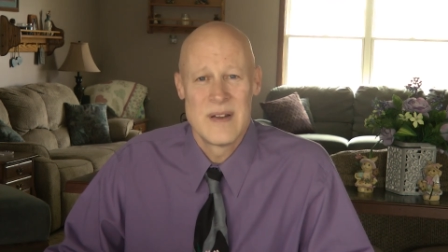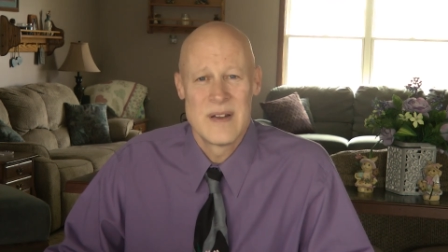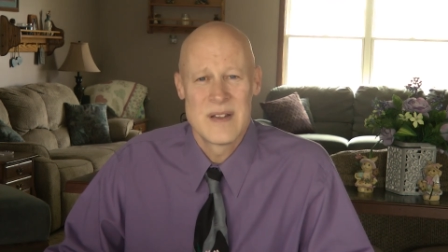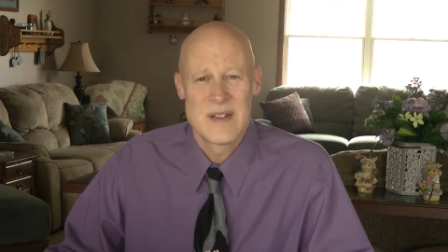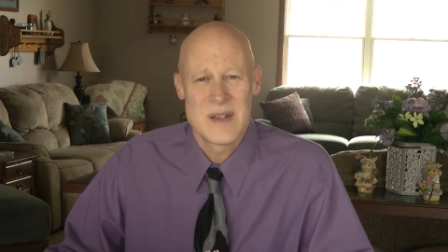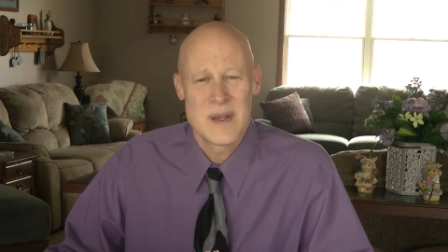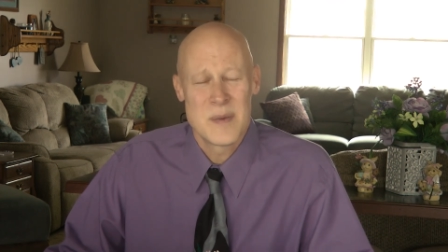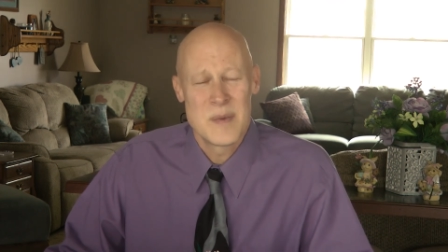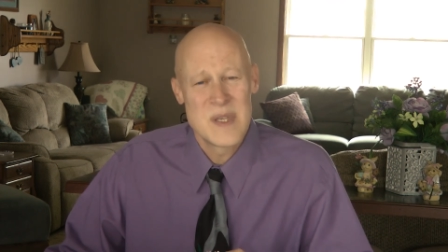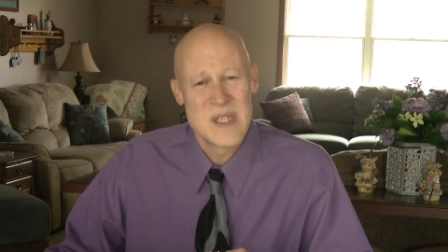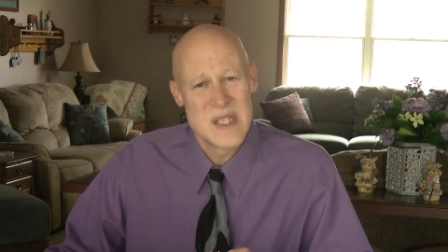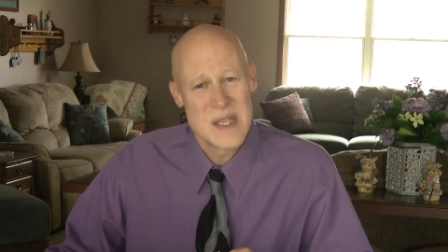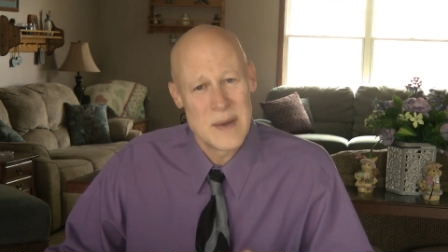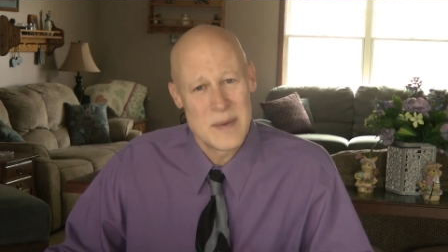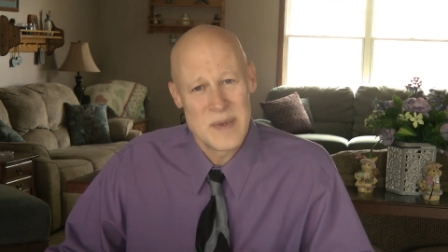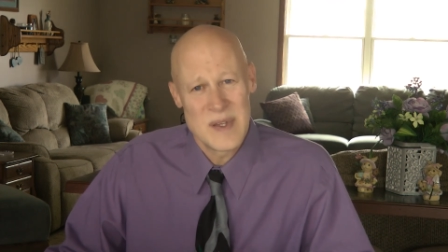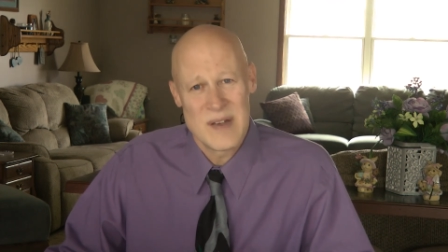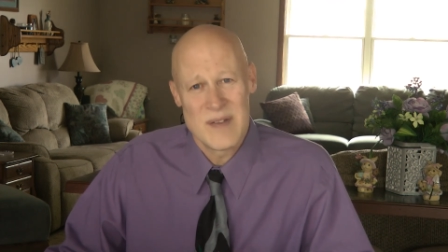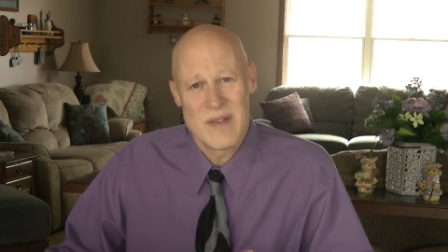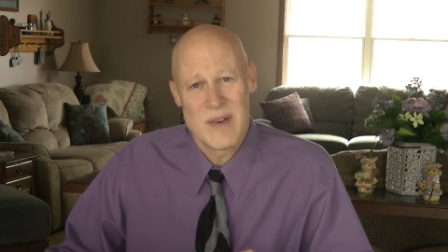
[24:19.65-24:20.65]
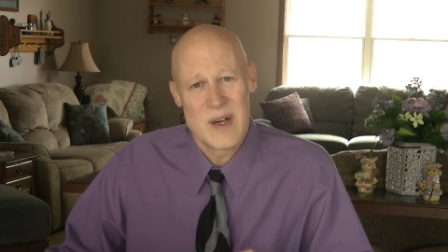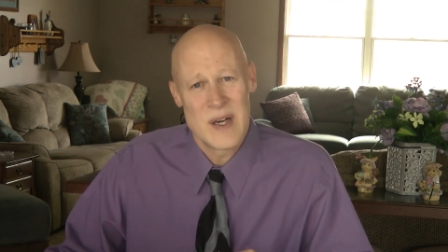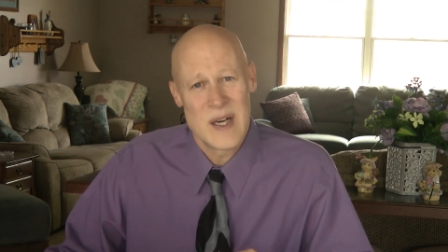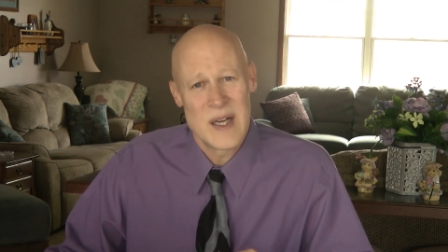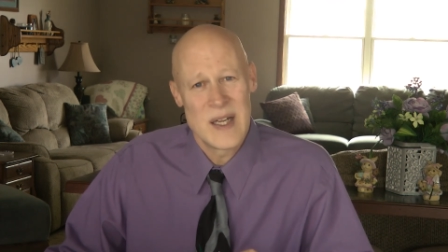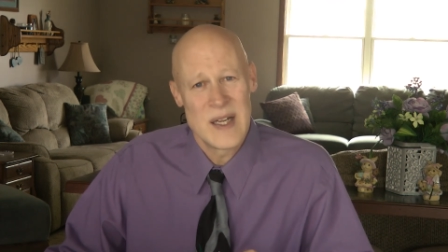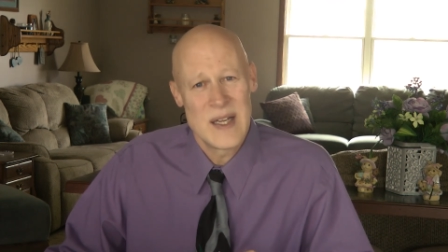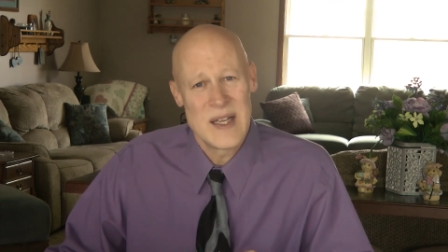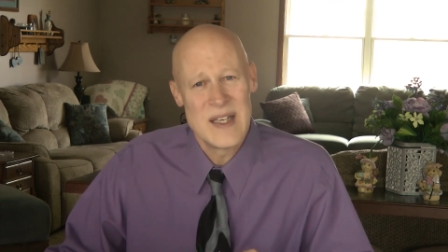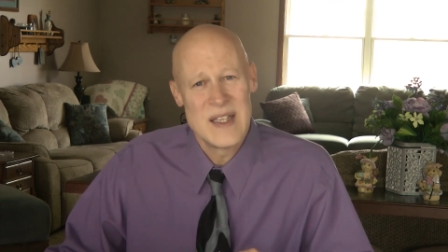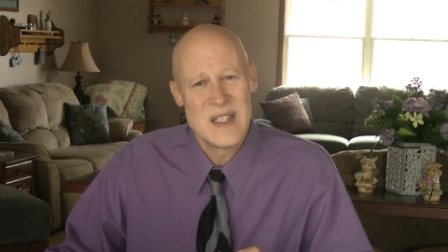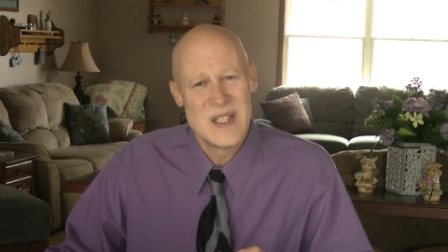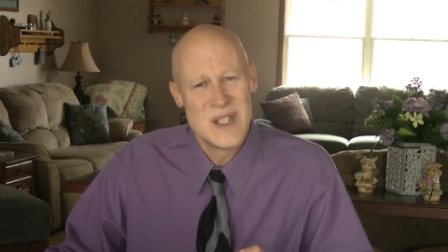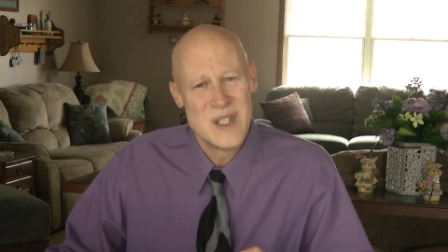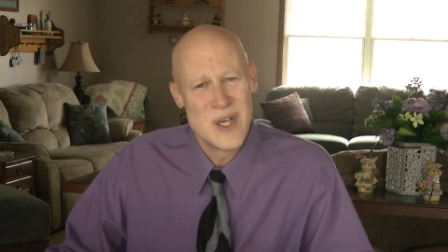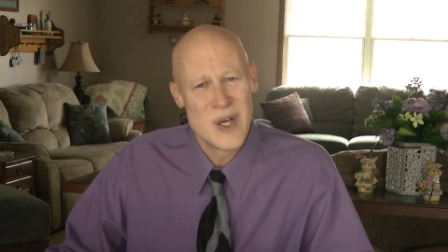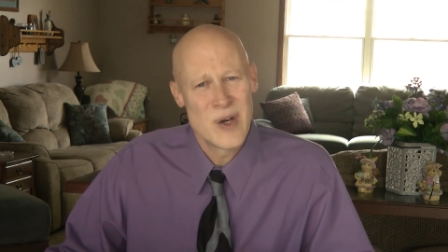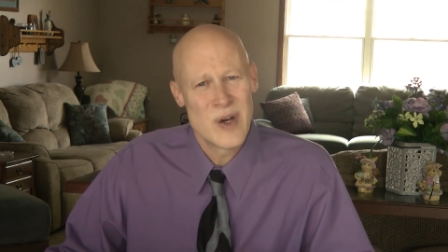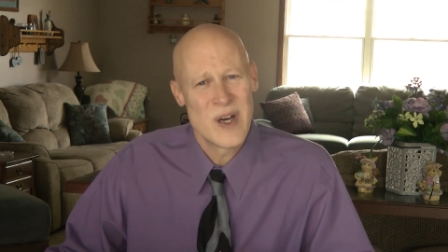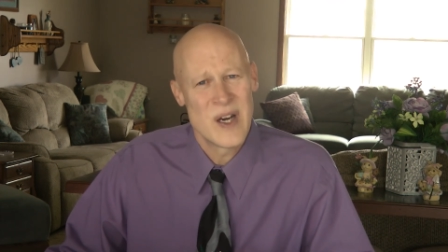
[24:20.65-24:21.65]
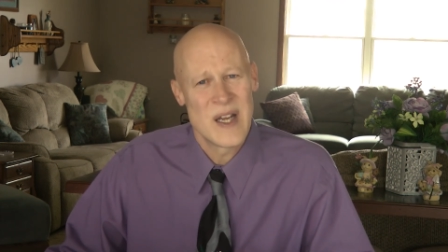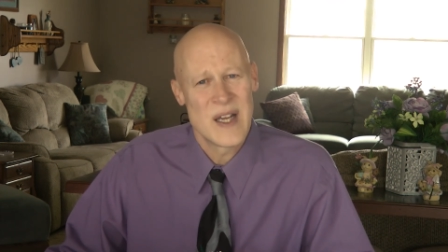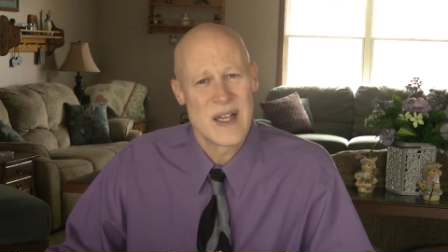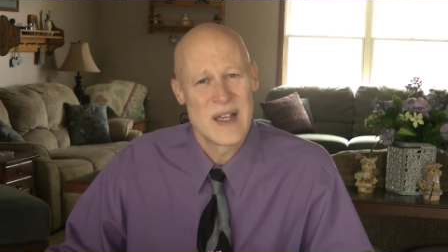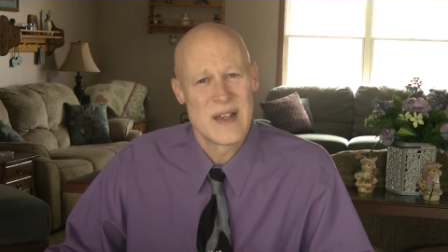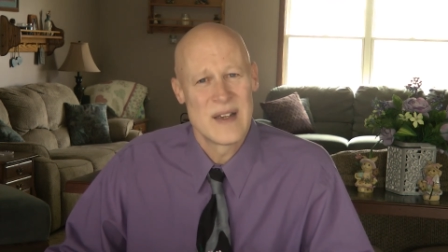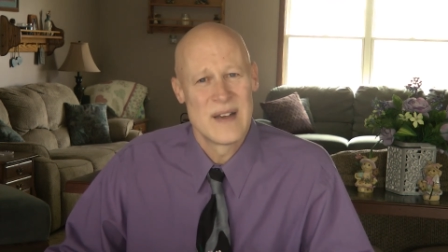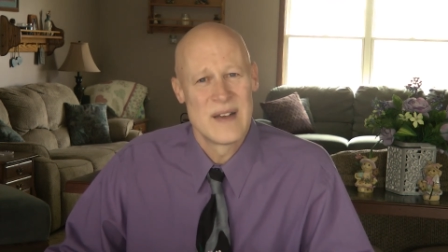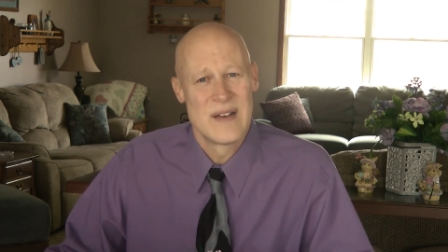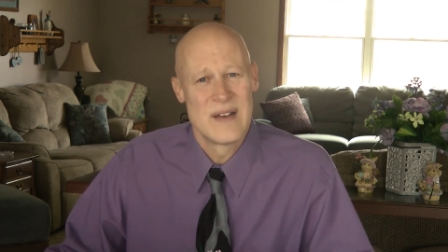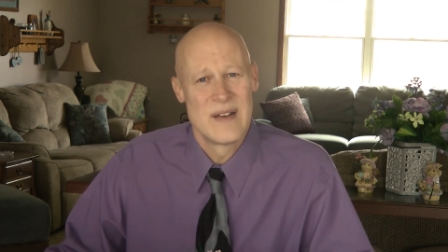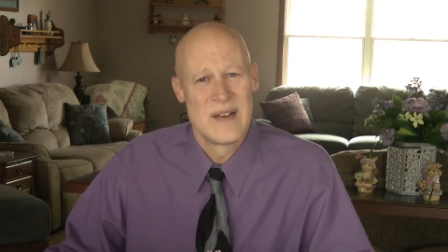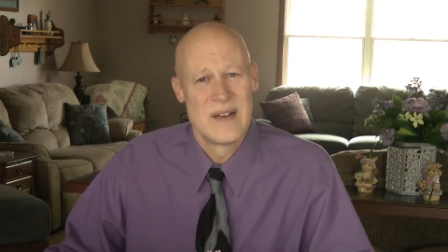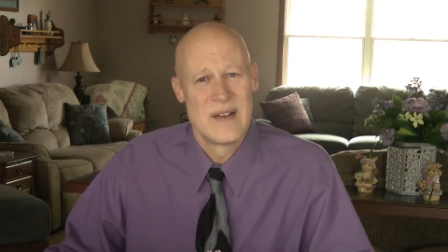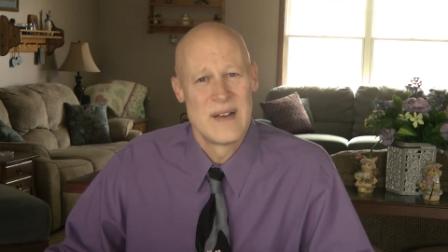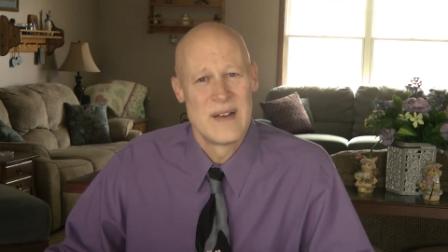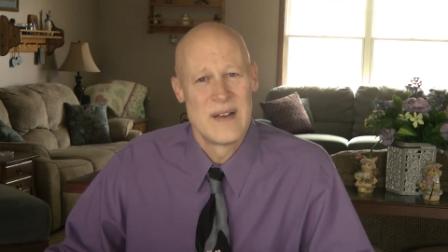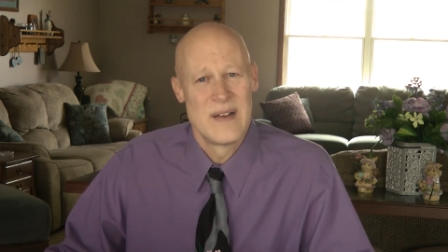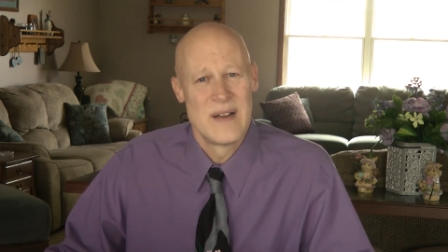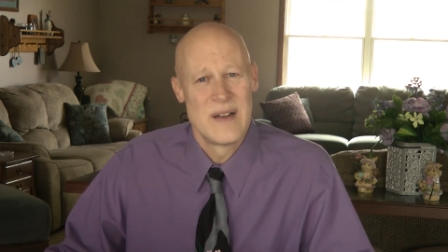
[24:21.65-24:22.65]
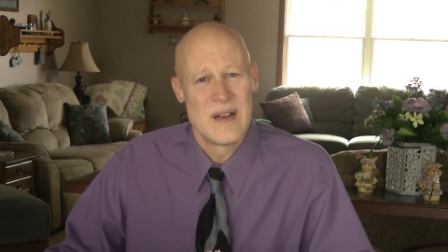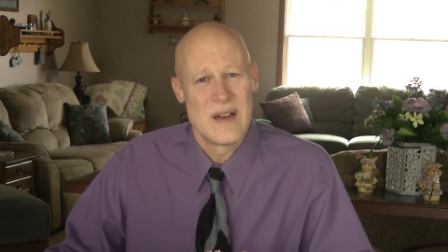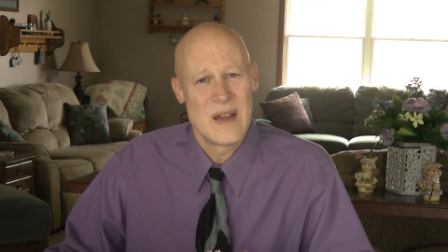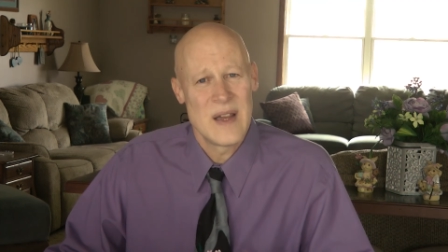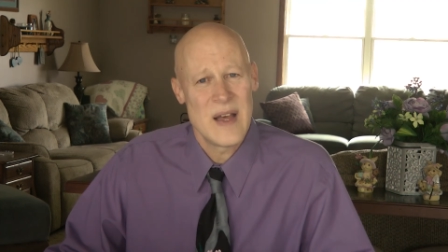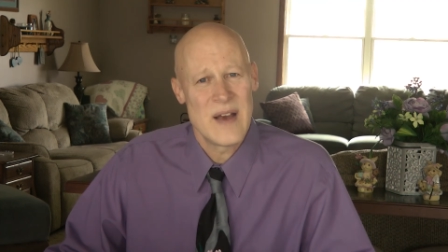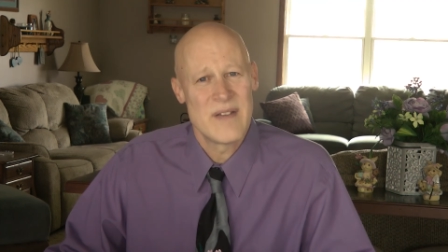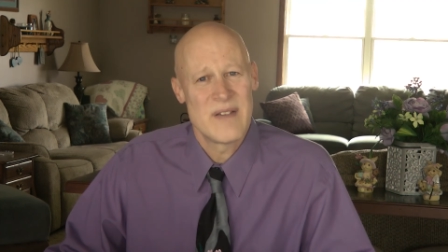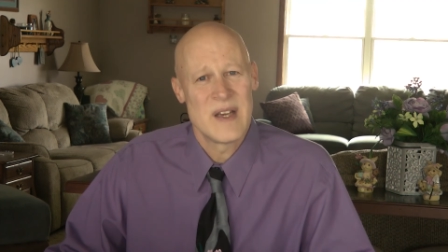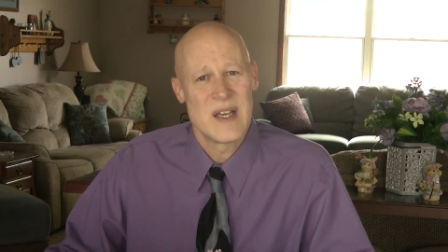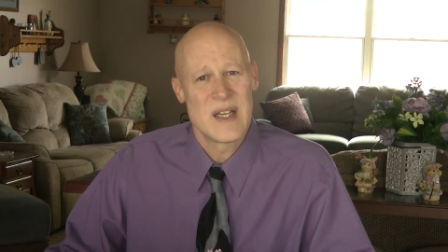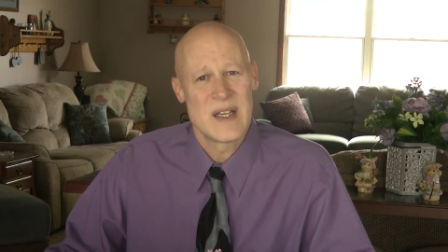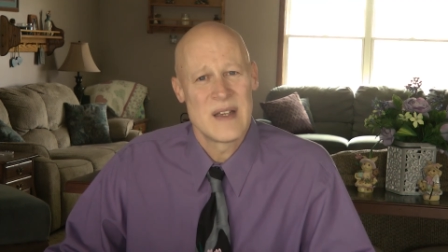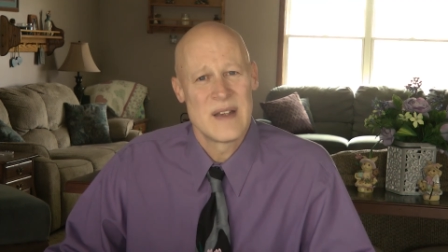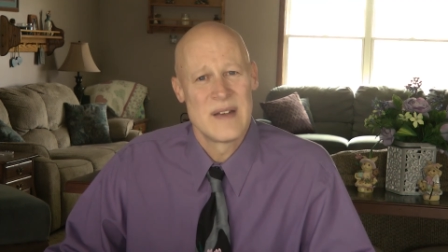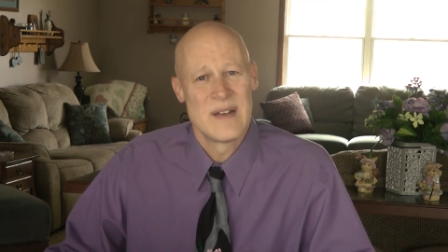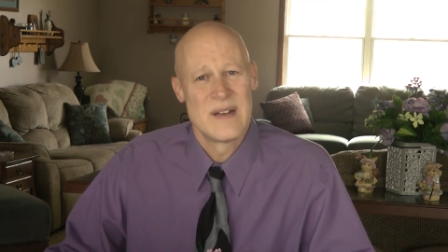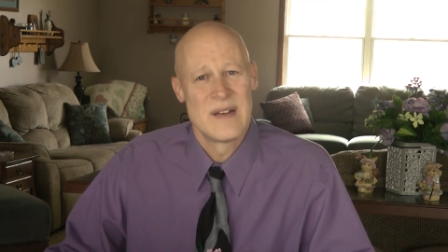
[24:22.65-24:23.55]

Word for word: It's going to be something very endearing loving,